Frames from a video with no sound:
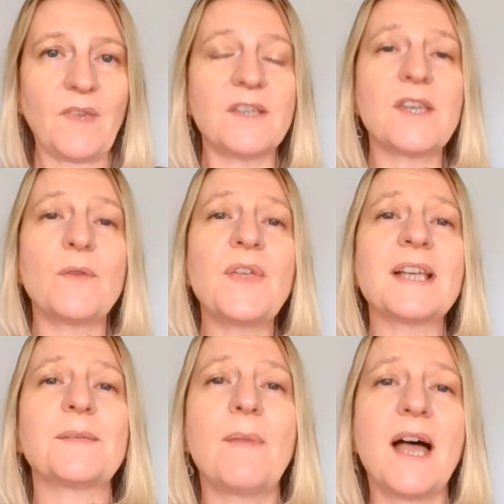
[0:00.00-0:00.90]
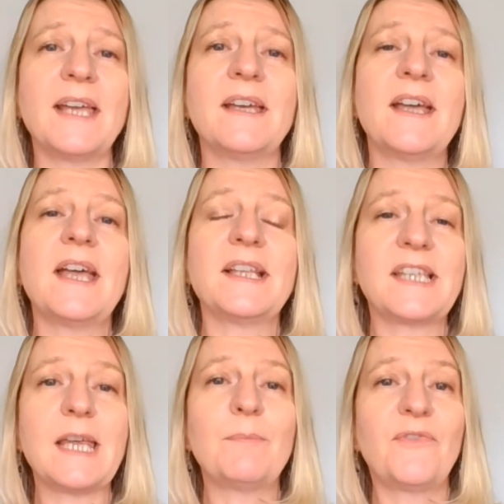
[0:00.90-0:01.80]
So that's my
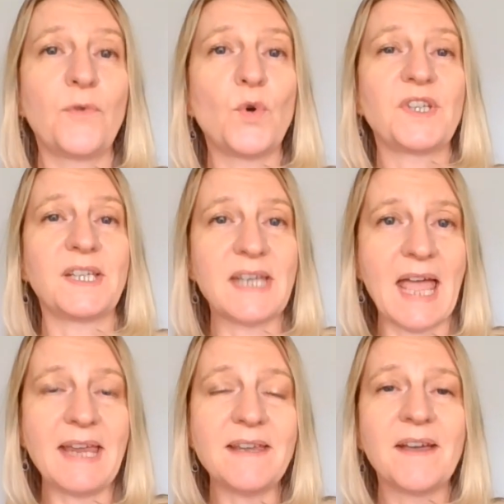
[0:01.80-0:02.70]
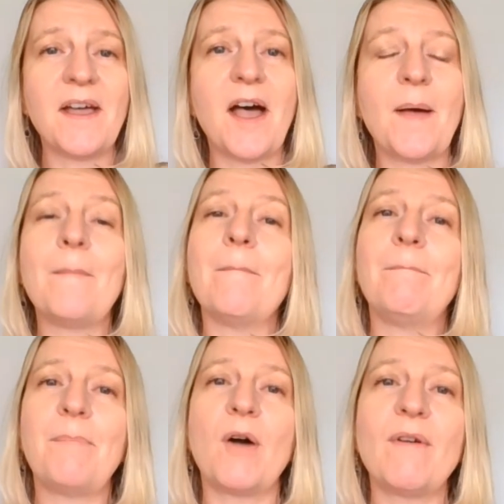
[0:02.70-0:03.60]
tip for today.
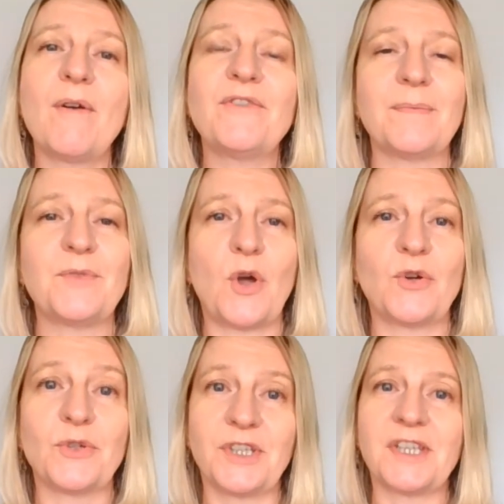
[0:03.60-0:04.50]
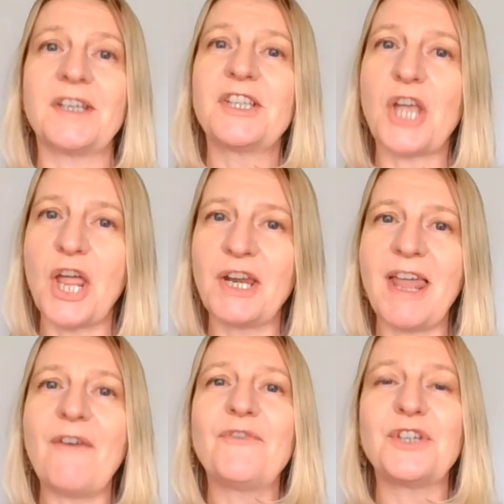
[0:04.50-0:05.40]
Borrowed from Doc Hudson, turn
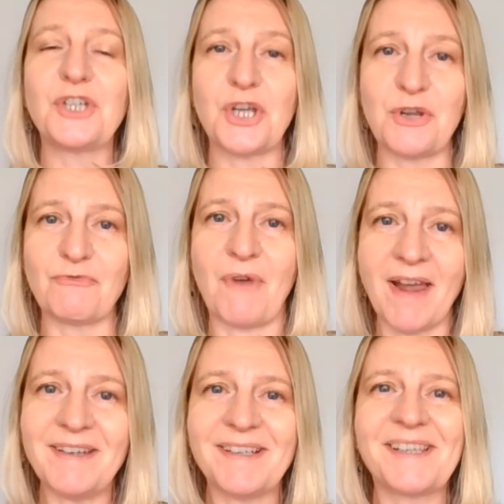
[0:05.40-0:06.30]
left to turn right.